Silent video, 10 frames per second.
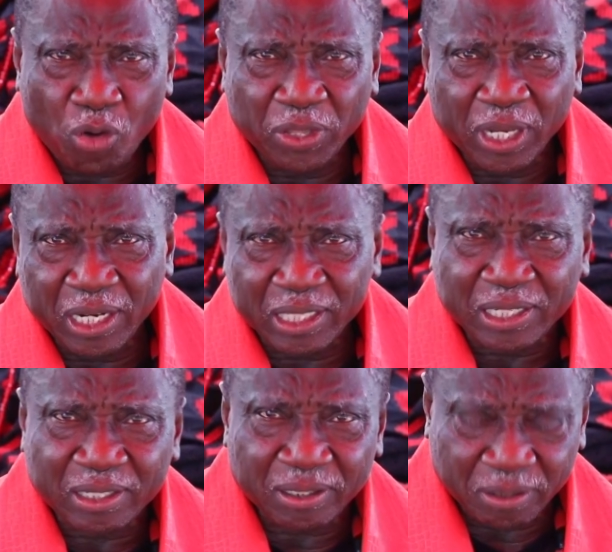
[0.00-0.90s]
of the
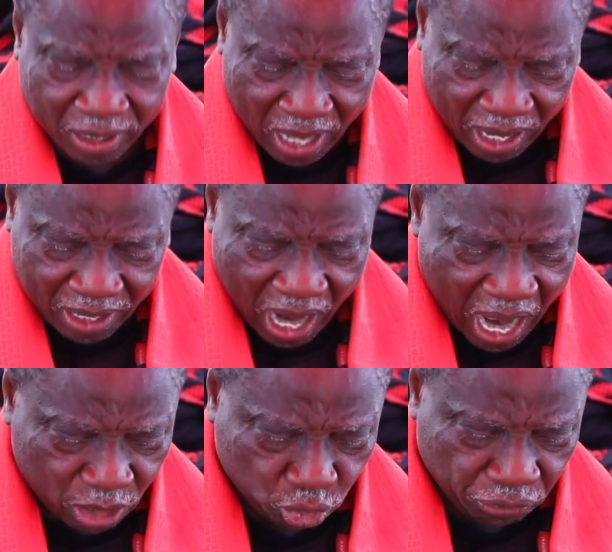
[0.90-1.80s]
Greater Accra
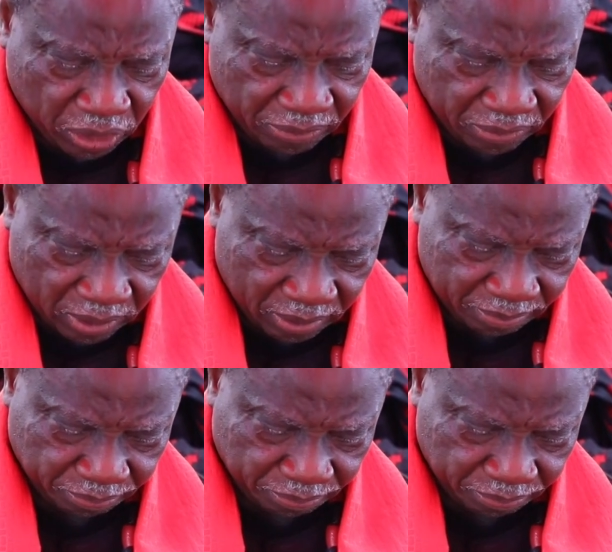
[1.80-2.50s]
House of Chiefs,